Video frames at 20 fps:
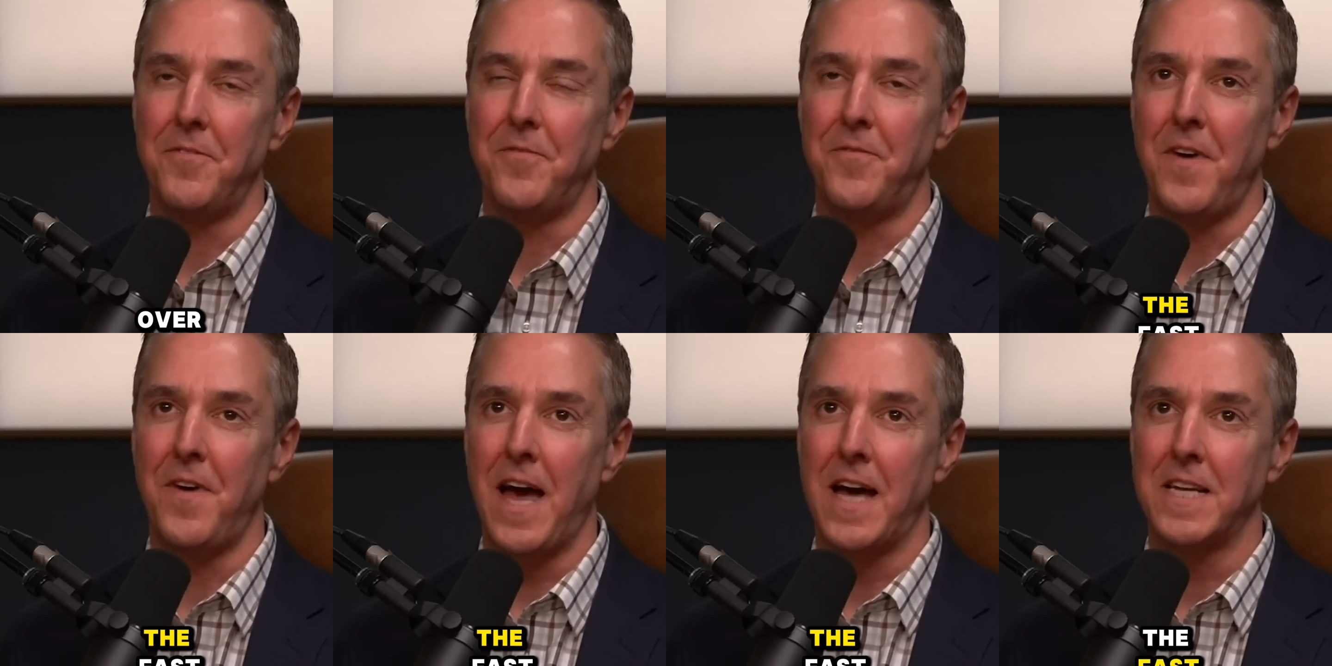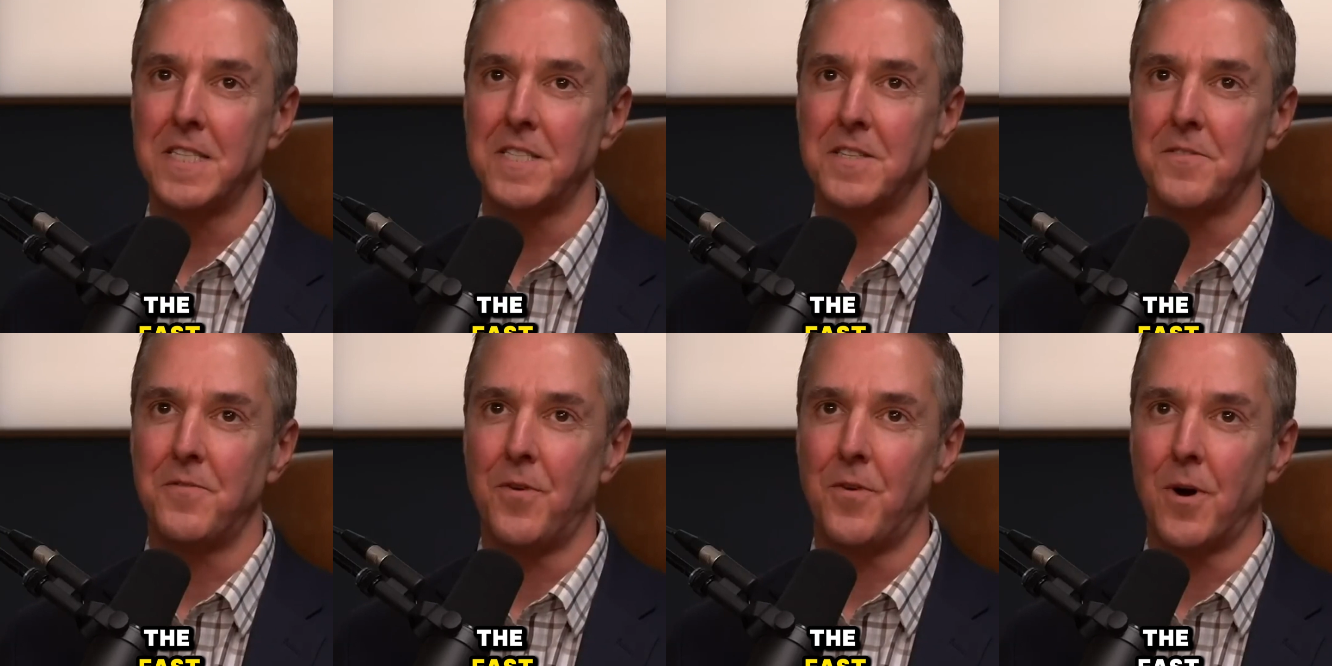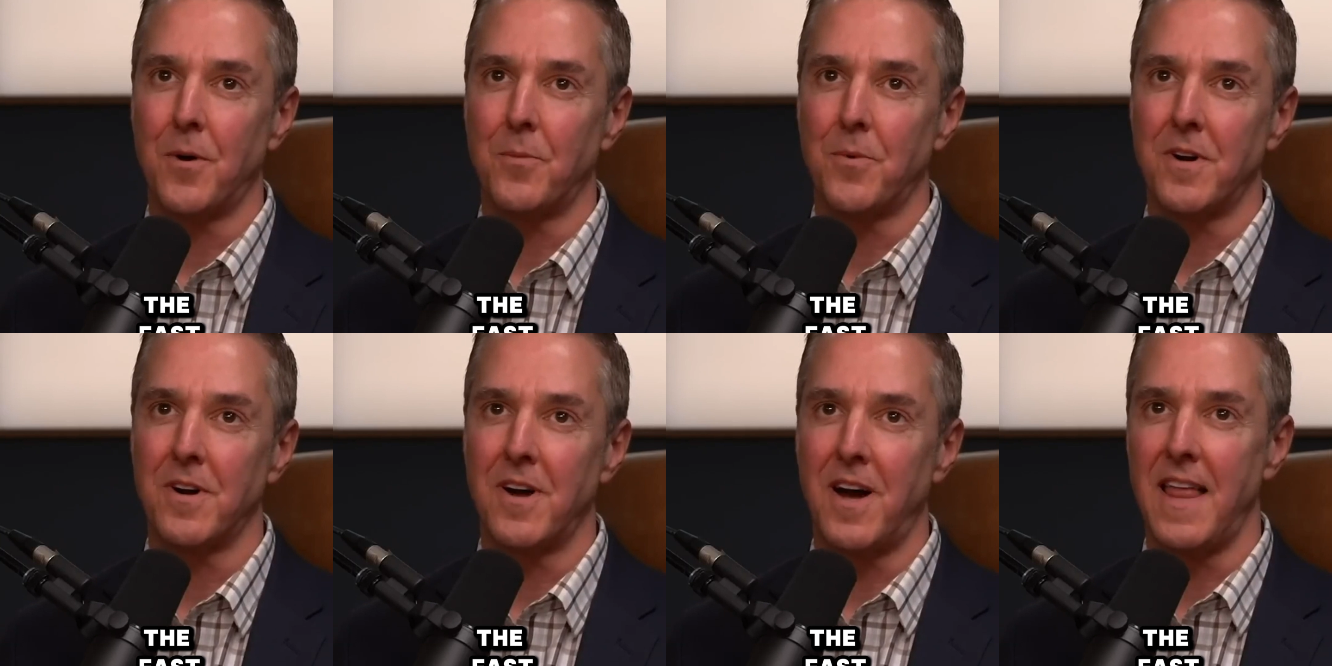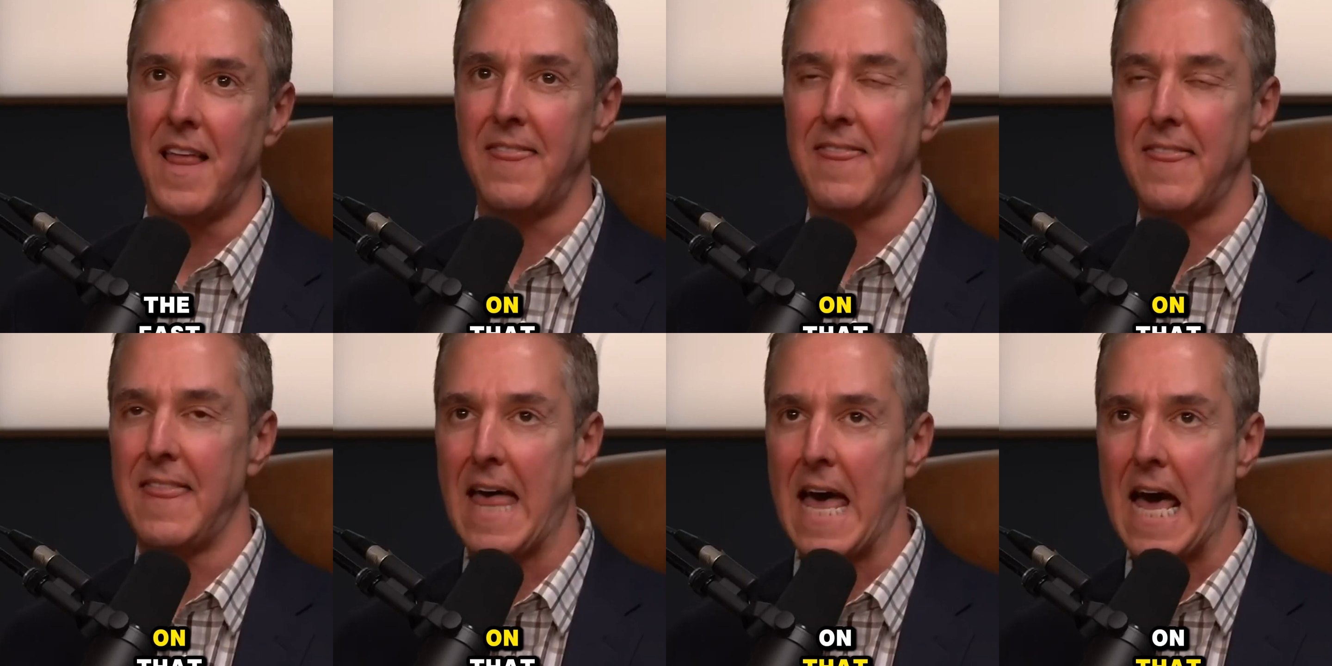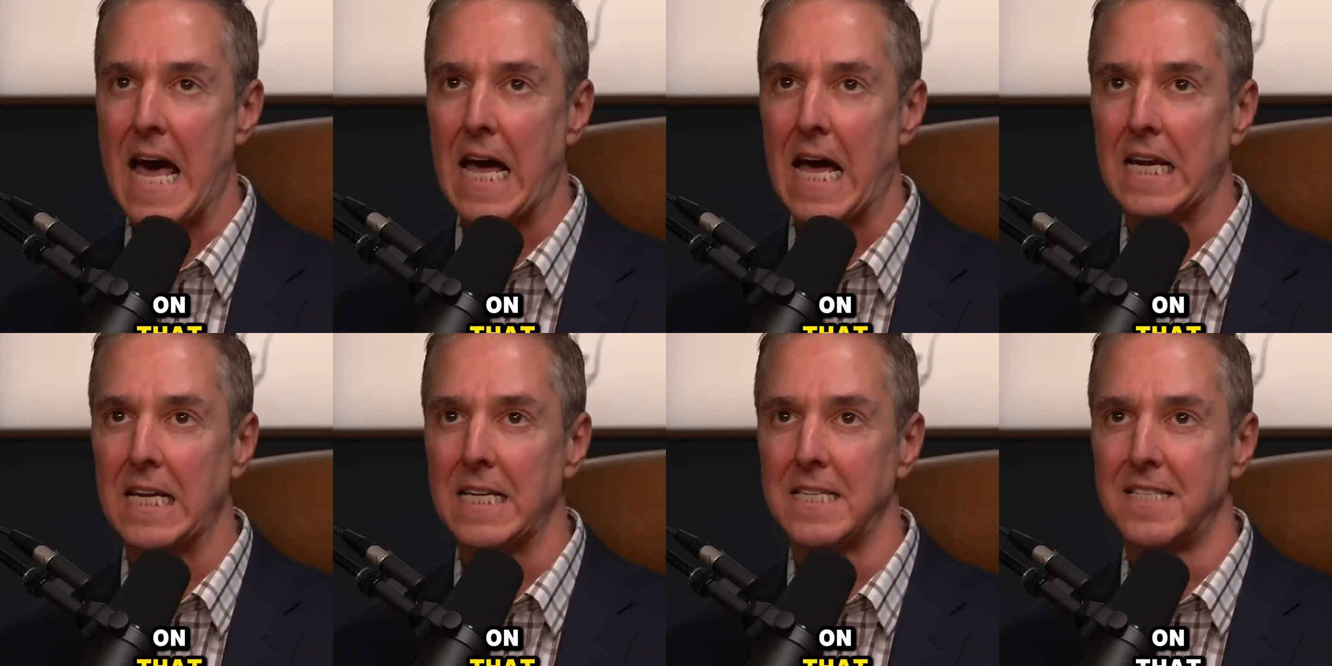The fast forward on
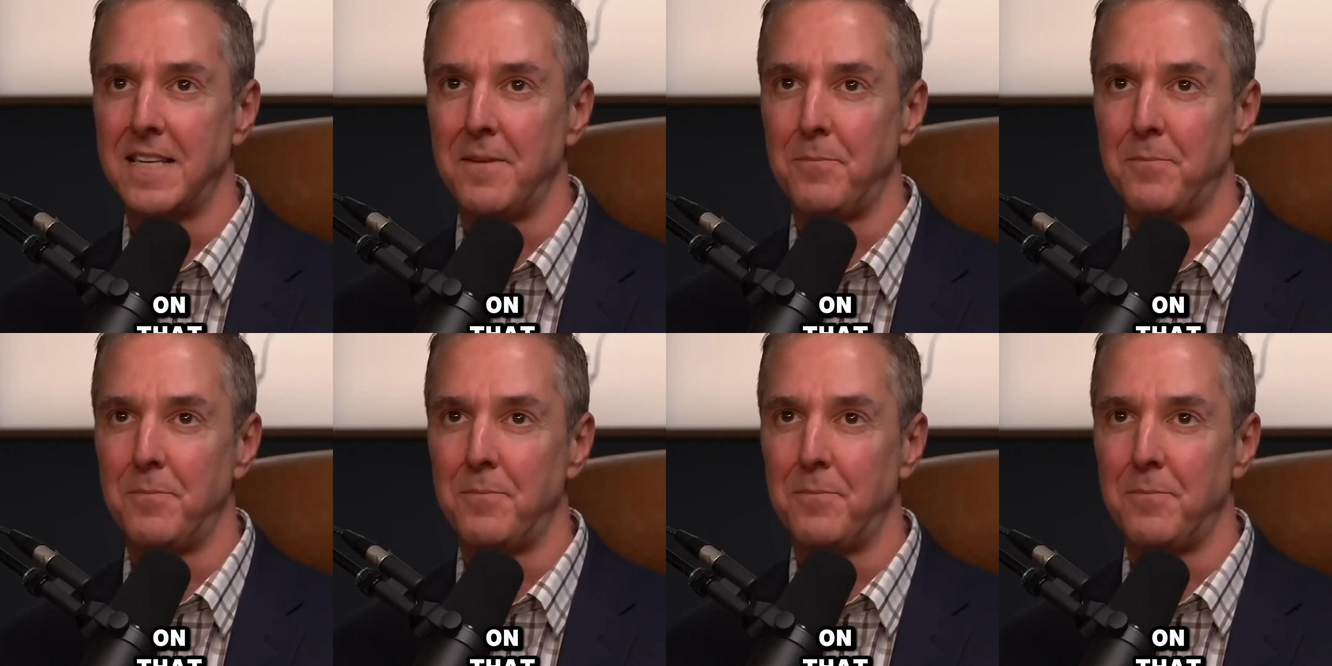that is